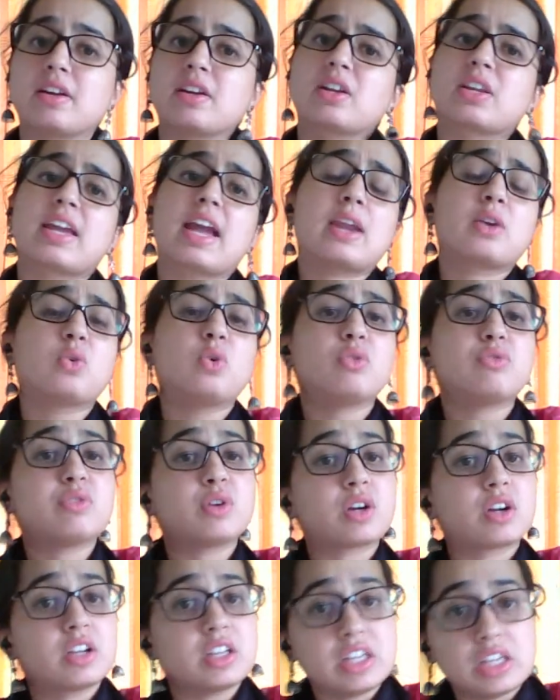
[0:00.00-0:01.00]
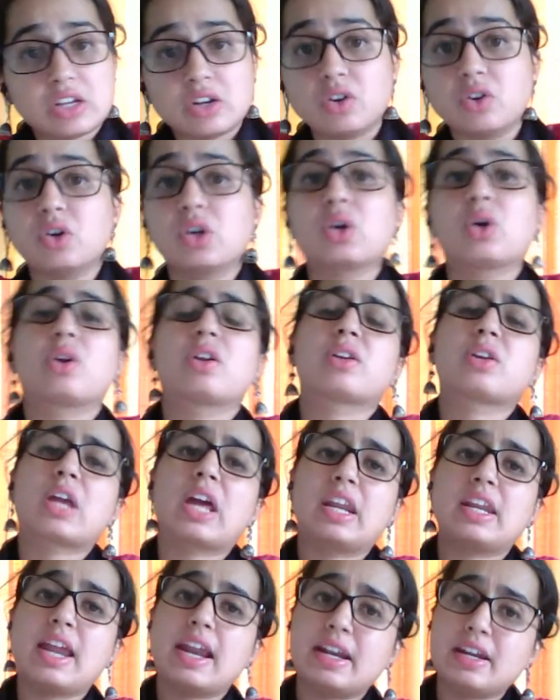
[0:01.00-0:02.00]
It can go for a year, or it
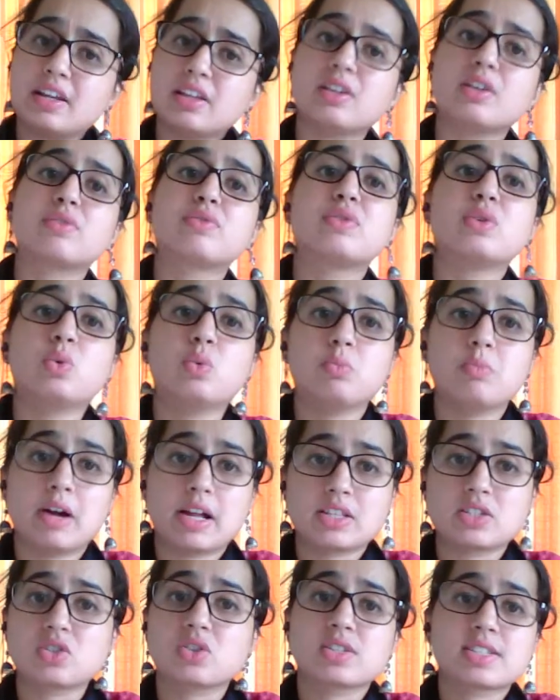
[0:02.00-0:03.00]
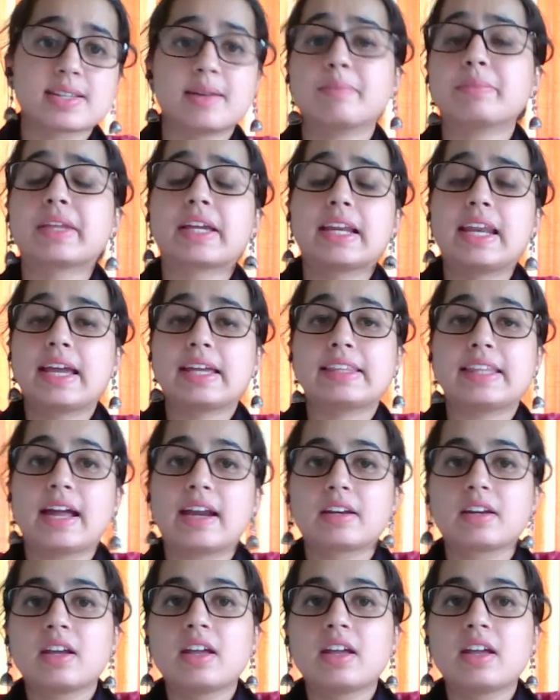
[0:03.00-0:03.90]
can end in a few months or something like that.